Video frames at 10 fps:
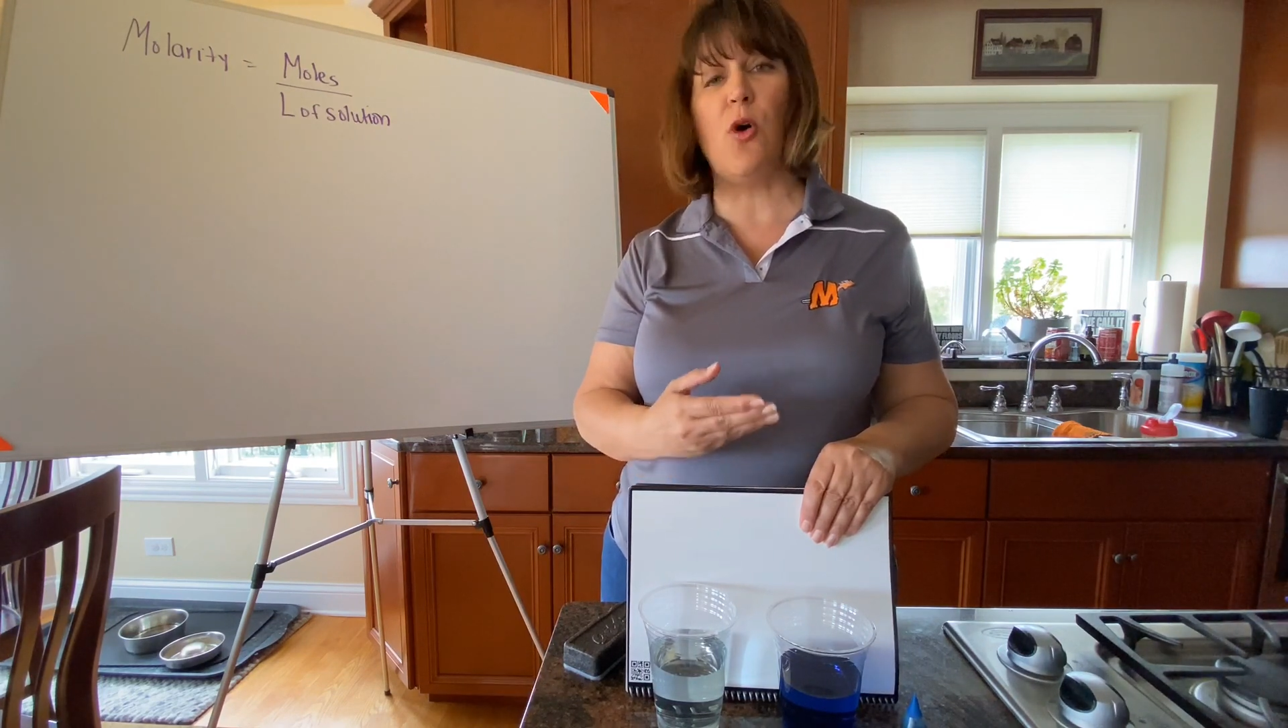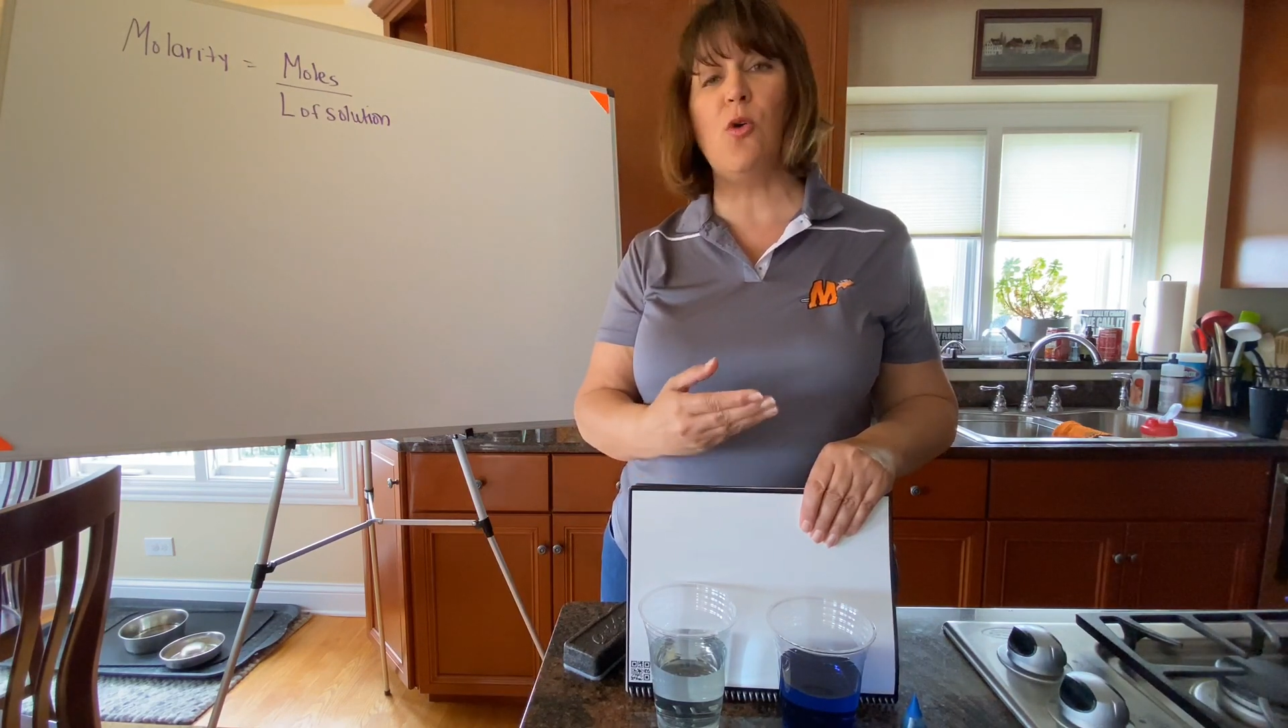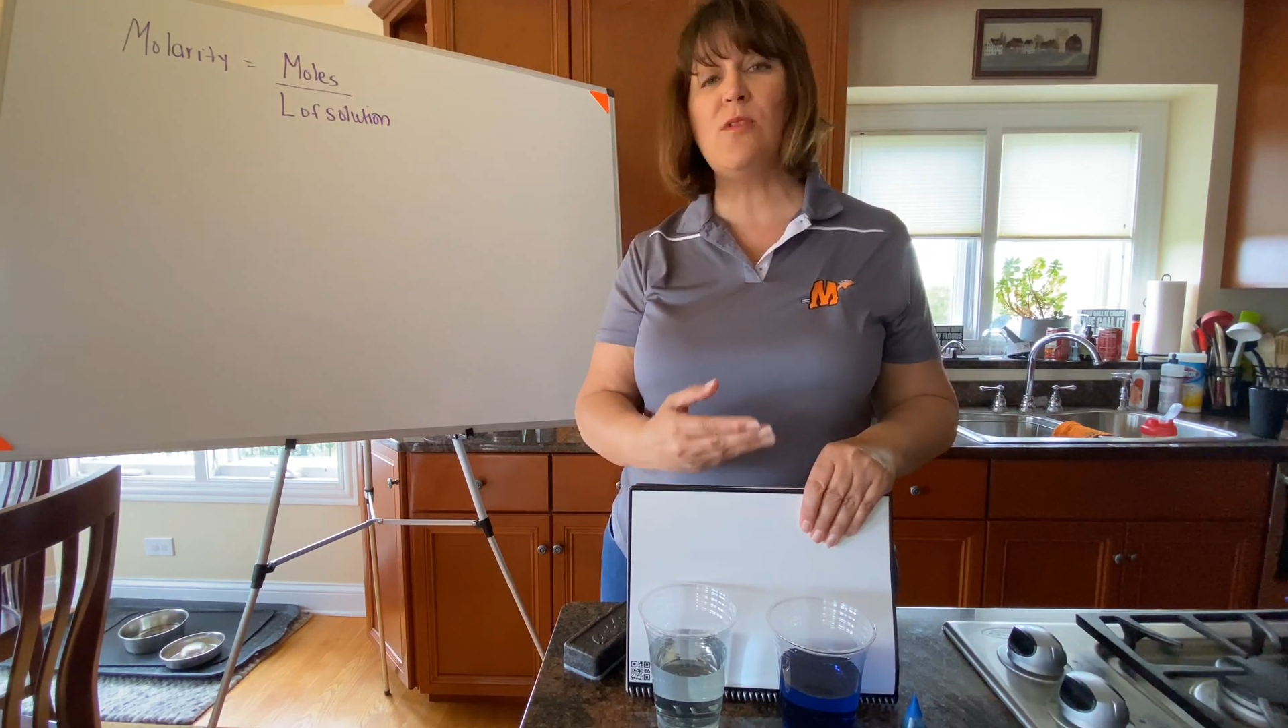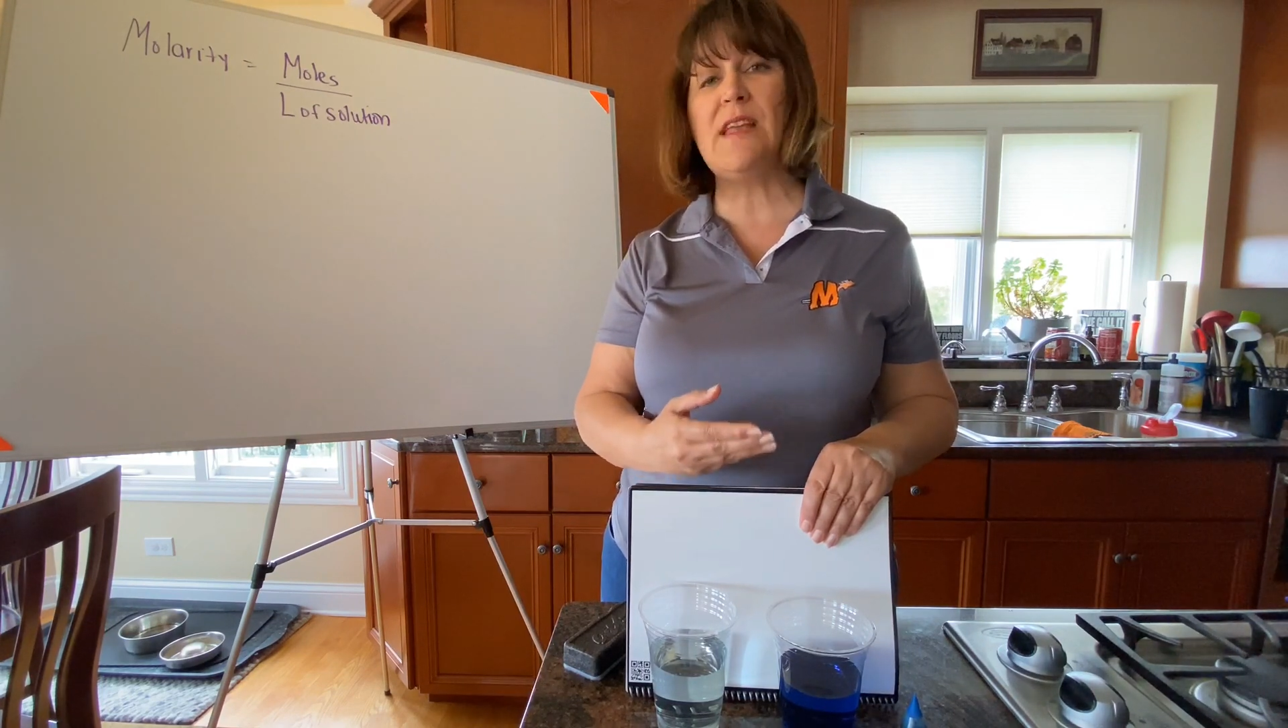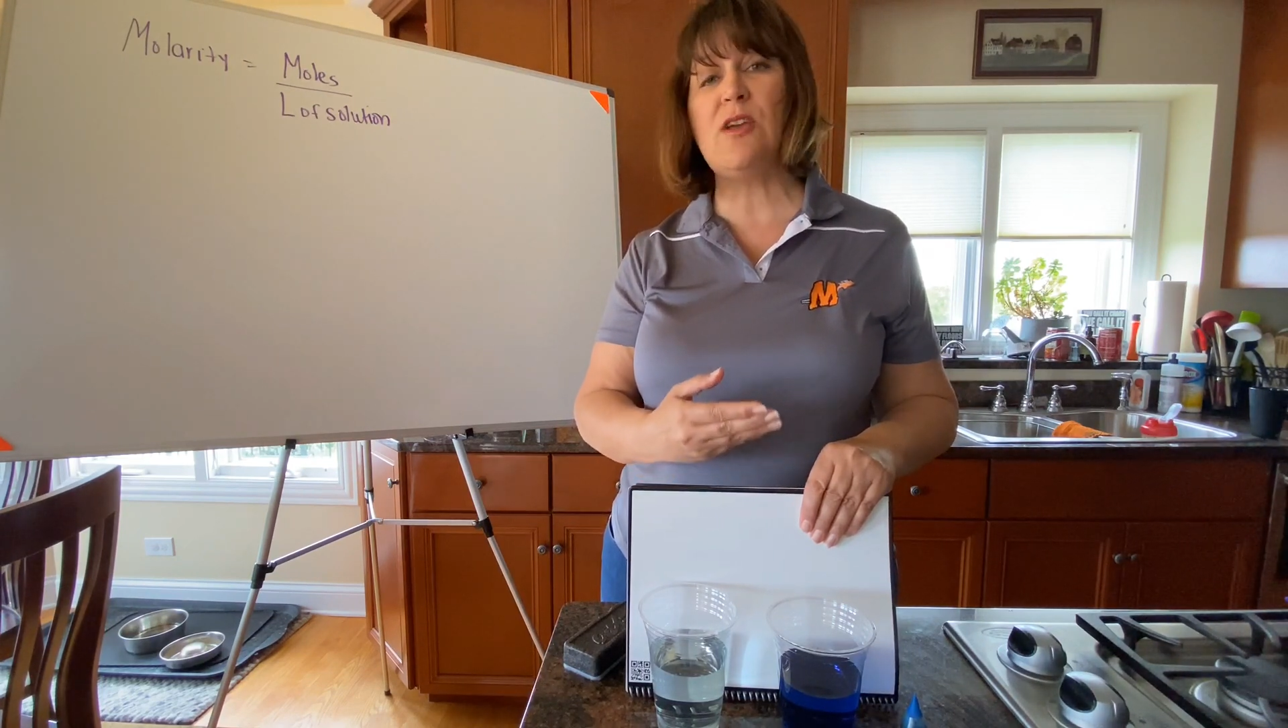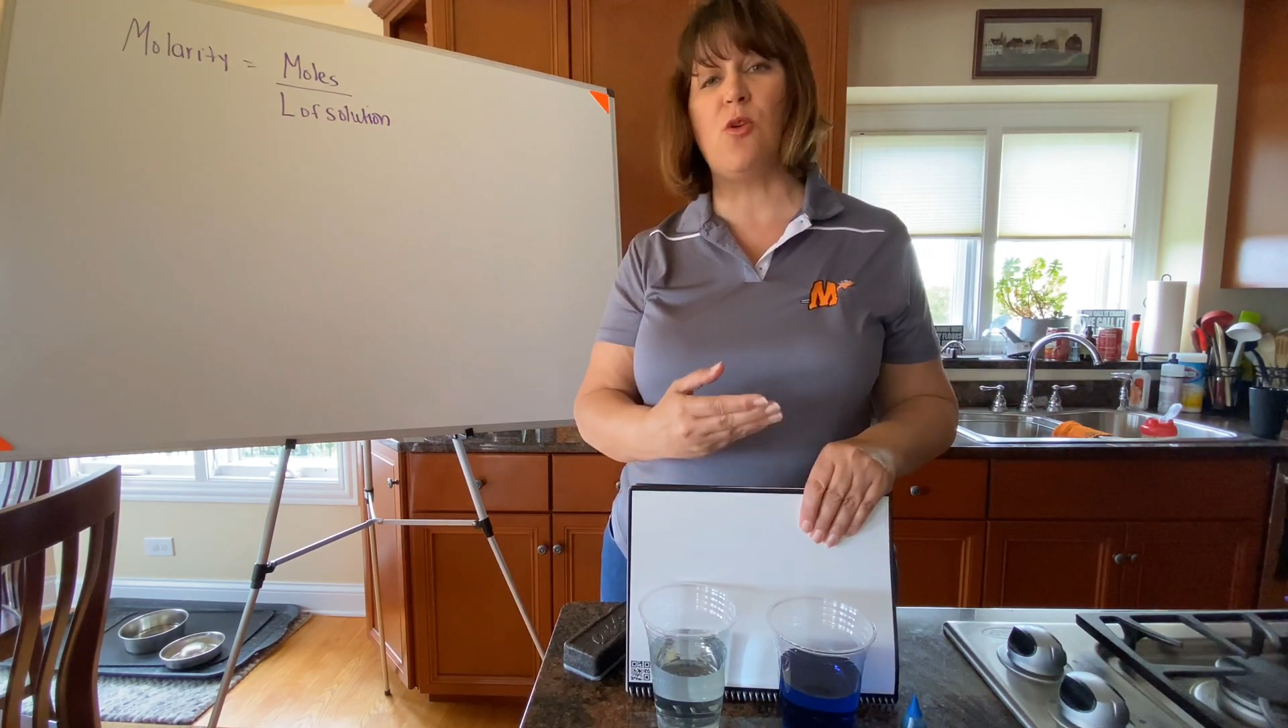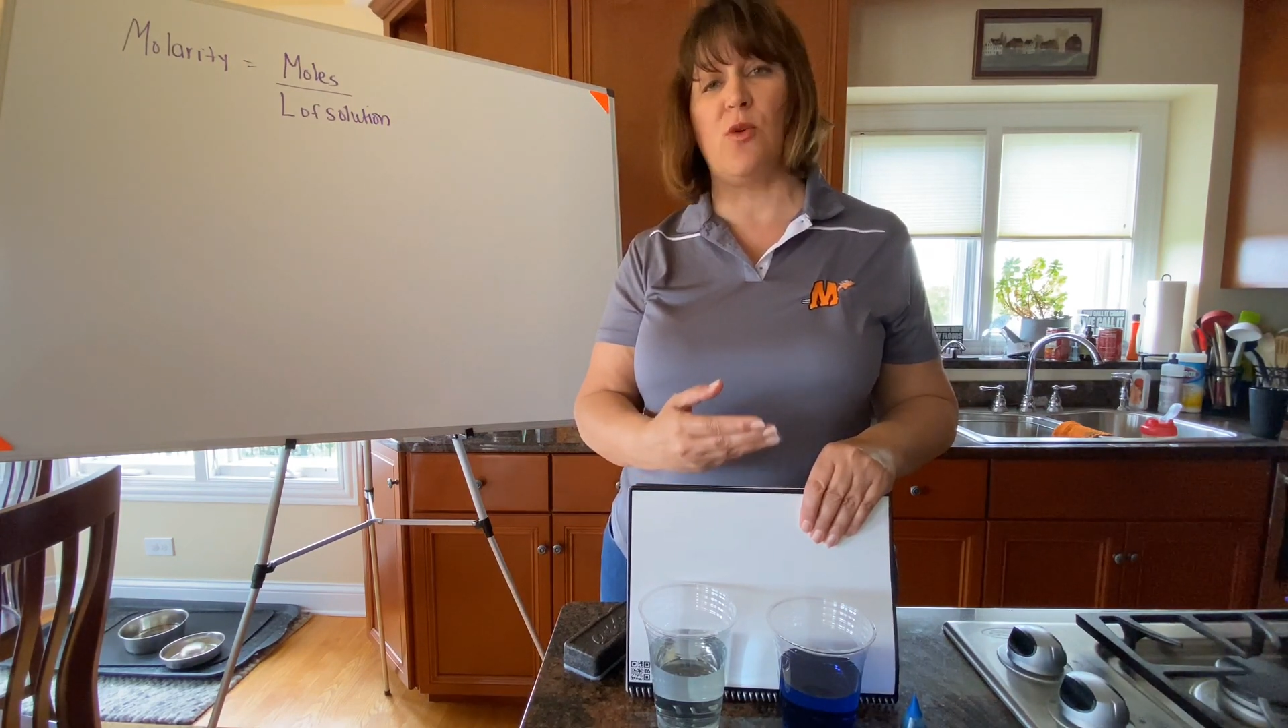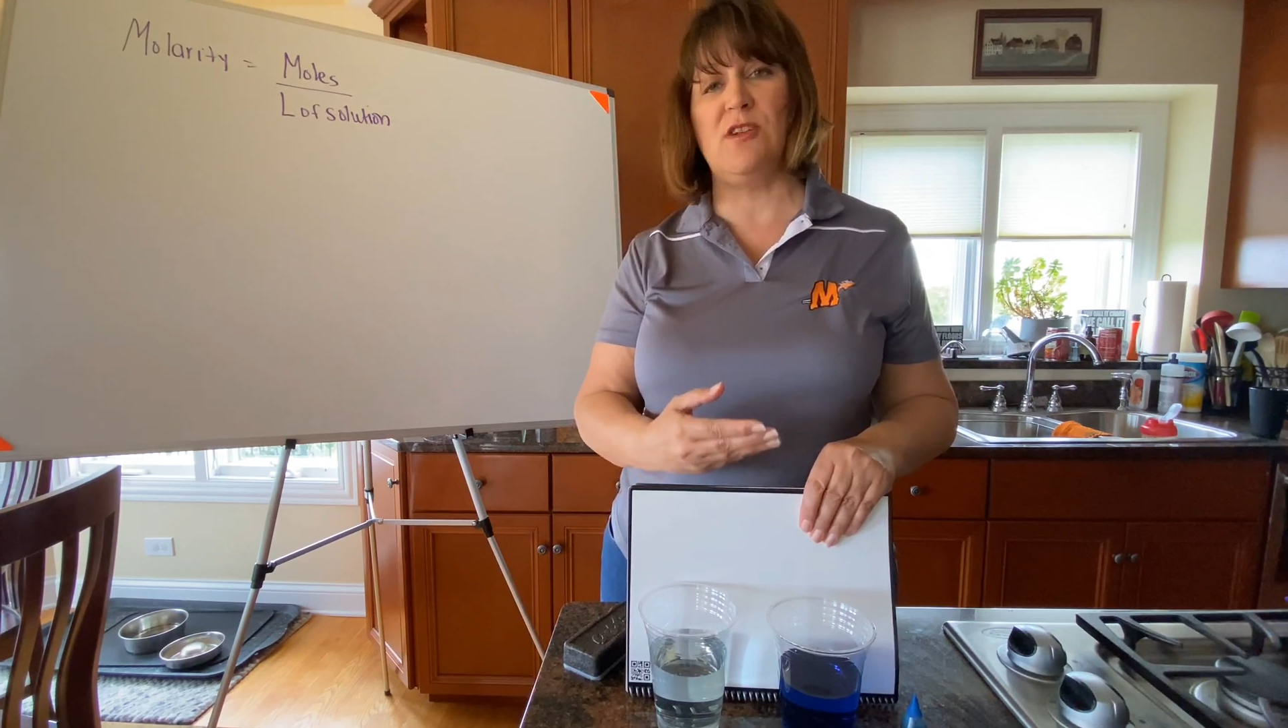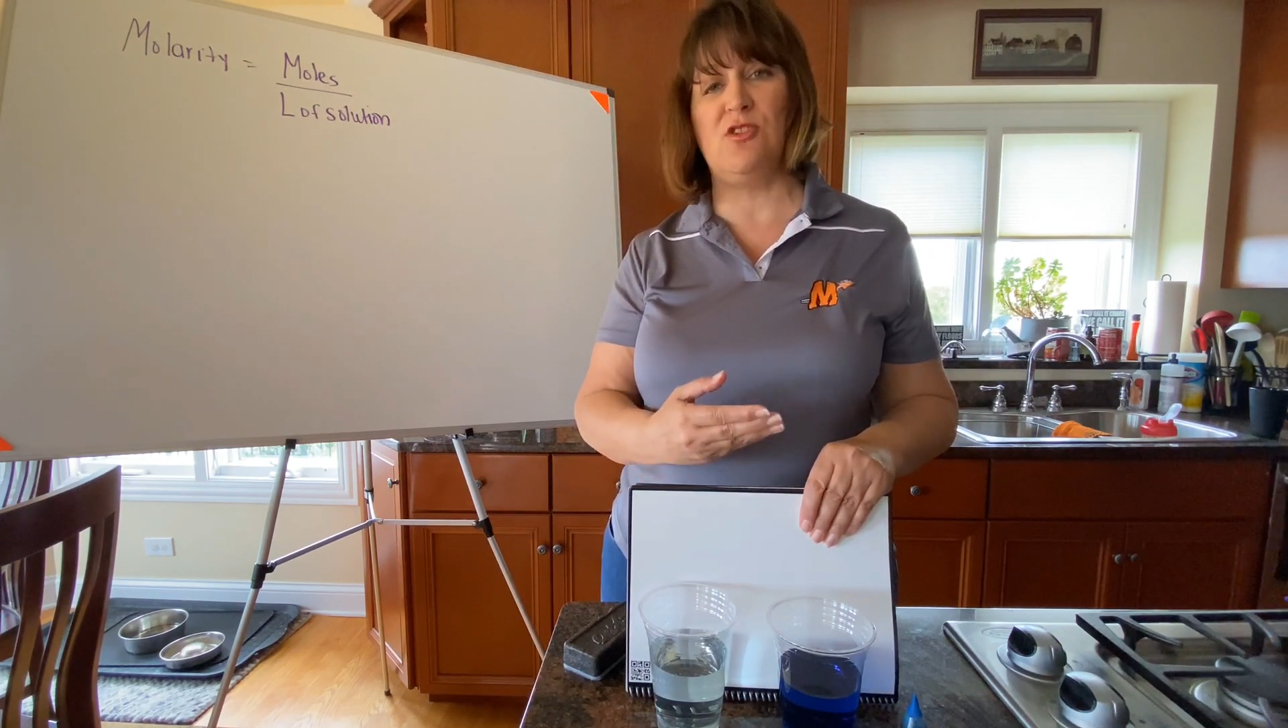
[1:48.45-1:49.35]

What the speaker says: only going